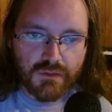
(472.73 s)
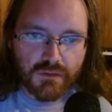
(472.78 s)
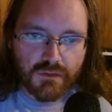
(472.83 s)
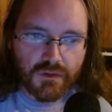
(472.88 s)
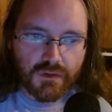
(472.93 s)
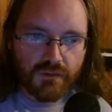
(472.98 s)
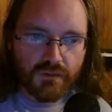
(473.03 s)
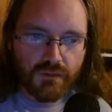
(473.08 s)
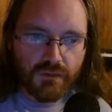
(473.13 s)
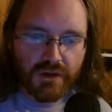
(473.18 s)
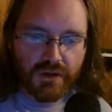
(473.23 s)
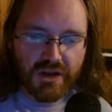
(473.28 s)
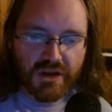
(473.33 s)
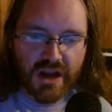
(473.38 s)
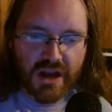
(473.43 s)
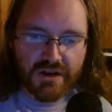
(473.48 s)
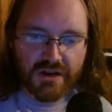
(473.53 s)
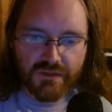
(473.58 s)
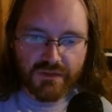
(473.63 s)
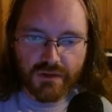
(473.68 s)
Free
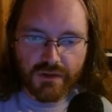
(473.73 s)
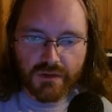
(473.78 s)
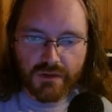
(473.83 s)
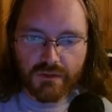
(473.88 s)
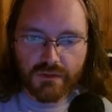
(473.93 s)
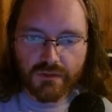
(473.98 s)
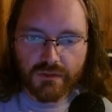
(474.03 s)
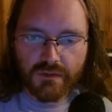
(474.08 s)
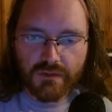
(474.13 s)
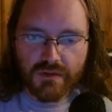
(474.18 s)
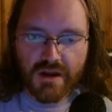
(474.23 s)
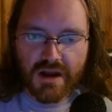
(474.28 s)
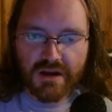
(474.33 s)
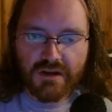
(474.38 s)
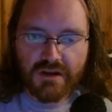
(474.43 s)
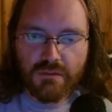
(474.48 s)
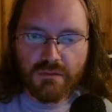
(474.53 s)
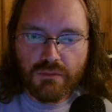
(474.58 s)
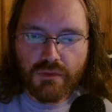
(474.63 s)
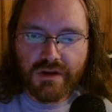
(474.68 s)
cash flow,
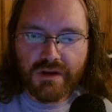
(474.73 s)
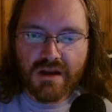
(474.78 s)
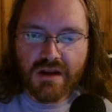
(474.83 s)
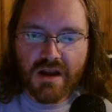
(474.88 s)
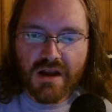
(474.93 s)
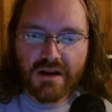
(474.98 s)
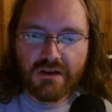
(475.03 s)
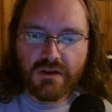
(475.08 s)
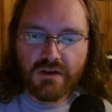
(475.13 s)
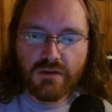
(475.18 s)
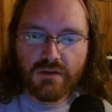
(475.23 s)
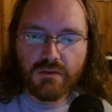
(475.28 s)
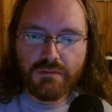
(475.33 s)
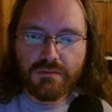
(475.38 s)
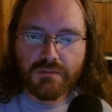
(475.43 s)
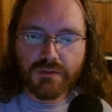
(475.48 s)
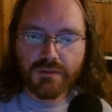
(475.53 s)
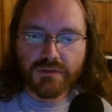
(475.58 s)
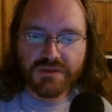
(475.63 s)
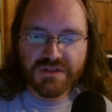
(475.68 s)

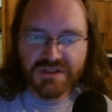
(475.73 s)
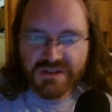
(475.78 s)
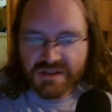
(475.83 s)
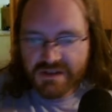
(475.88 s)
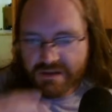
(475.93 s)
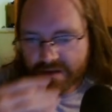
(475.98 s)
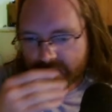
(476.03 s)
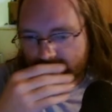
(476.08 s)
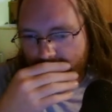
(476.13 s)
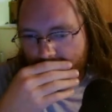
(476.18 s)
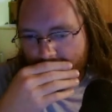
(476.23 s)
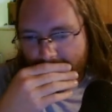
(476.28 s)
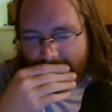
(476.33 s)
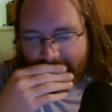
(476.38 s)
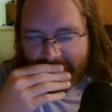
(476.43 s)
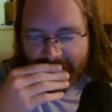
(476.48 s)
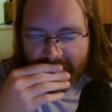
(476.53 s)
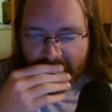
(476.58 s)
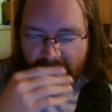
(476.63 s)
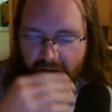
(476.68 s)
19.92%
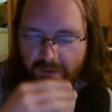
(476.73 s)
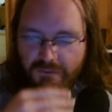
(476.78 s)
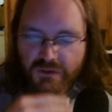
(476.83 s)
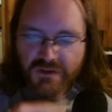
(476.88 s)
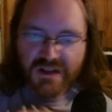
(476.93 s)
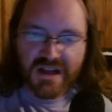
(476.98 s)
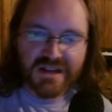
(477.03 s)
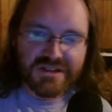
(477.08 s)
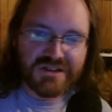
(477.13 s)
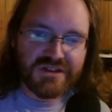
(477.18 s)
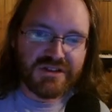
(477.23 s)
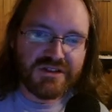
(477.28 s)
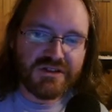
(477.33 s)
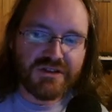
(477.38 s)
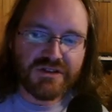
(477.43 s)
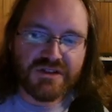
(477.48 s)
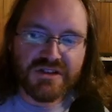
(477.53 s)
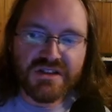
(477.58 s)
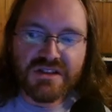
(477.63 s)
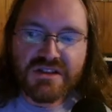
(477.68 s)
over the last 10
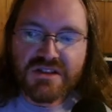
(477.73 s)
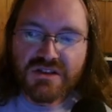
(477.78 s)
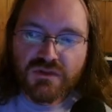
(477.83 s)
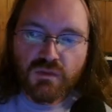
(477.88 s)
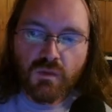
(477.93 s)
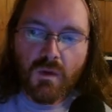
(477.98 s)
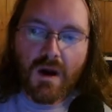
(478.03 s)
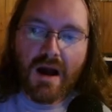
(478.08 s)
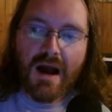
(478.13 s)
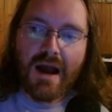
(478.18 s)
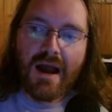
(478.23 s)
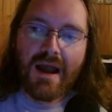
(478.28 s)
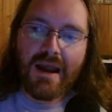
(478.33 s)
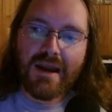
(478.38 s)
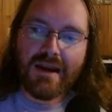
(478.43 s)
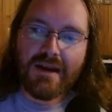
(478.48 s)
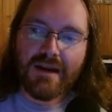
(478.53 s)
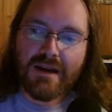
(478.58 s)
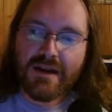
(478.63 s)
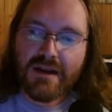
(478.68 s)
years. And this is
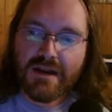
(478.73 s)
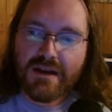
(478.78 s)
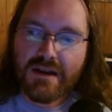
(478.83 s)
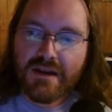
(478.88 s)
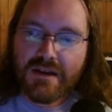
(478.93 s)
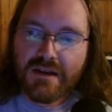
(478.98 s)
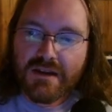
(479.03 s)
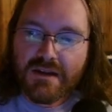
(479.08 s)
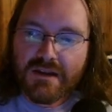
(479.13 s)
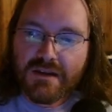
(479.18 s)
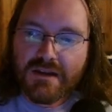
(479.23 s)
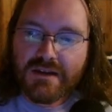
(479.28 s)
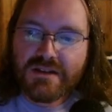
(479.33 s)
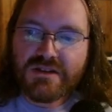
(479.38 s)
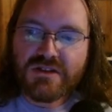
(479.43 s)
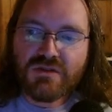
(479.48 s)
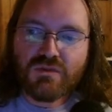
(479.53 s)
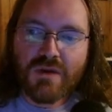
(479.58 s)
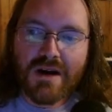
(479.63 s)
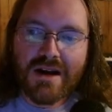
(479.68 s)
why
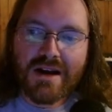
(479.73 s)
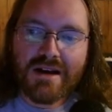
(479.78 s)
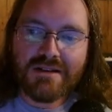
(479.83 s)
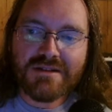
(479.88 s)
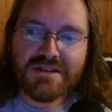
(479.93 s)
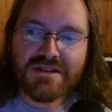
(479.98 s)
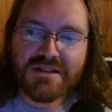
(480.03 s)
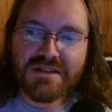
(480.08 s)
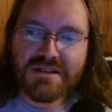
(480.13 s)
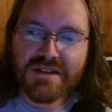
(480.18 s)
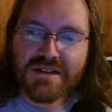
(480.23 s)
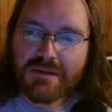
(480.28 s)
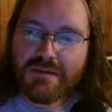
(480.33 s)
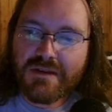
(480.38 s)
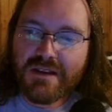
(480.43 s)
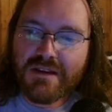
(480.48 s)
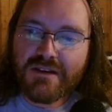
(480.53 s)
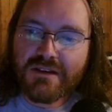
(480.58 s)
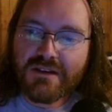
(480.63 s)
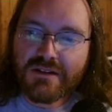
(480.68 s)
I was just like,
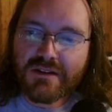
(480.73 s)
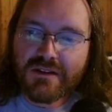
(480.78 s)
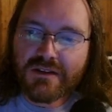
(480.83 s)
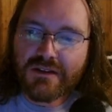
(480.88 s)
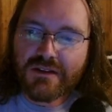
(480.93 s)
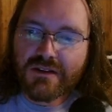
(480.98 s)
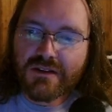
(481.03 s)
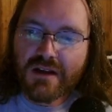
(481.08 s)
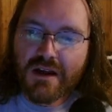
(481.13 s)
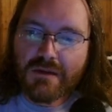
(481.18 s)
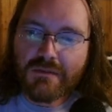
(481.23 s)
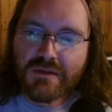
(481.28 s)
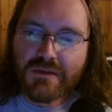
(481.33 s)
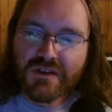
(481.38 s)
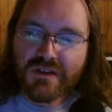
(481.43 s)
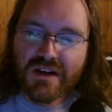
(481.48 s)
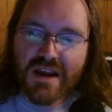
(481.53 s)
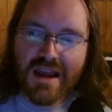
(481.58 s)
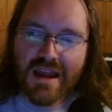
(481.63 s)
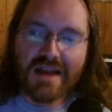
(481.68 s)
look at how
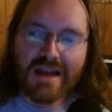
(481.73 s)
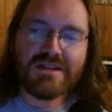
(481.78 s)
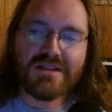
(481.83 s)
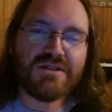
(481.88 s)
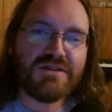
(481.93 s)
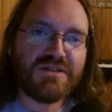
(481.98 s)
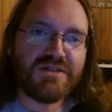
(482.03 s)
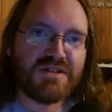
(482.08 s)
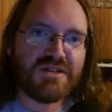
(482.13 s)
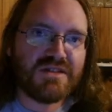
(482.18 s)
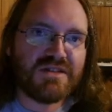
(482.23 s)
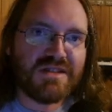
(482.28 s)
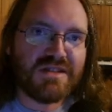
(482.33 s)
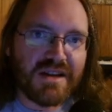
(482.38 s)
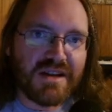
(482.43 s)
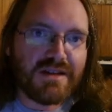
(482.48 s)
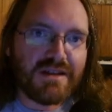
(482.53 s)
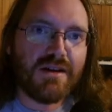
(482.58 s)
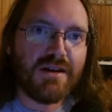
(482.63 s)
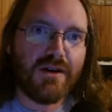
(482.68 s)
much cash they're just
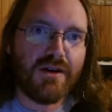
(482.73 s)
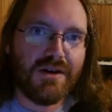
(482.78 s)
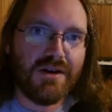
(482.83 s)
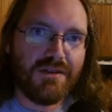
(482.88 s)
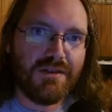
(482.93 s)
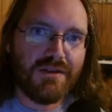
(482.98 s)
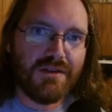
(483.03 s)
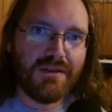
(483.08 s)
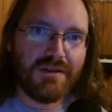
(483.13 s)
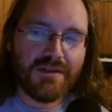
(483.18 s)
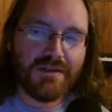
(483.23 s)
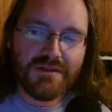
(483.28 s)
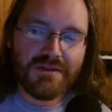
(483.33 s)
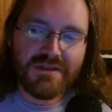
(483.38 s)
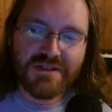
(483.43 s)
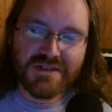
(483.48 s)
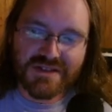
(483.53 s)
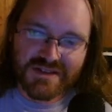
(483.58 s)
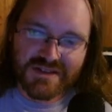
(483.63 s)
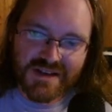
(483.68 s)
sitting on.
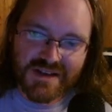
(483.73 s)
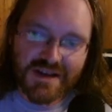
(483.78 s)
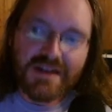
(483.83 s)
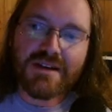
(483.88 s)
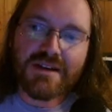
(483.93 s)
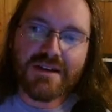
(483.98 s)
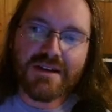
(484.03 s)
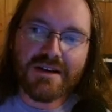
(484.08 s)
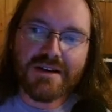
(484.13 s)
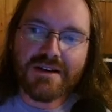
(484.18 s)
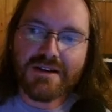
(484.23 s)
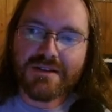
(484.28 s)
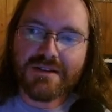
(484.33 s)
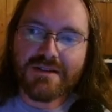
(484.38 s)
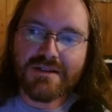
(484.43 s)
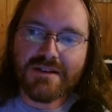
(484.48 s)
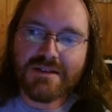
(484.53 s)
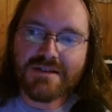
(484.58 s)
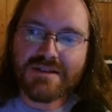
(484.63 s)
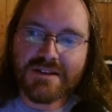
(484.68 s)
Just sitting there.
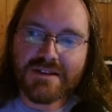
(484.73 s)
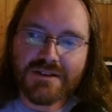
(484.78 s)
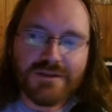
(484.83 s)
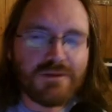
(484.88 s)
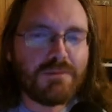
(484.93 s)
I was like, they're going to